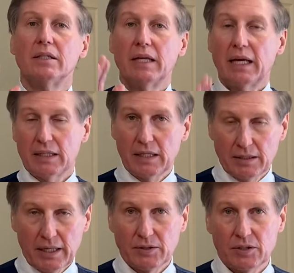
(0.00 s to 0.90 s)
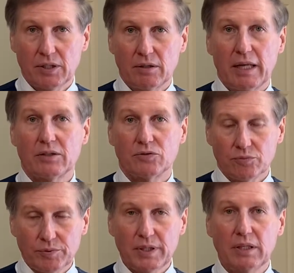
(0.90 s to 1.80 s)
and get tested. That's
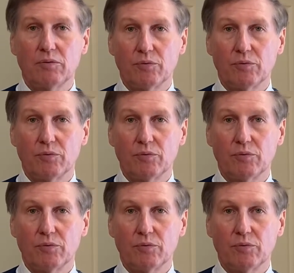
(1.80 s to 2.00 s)
really,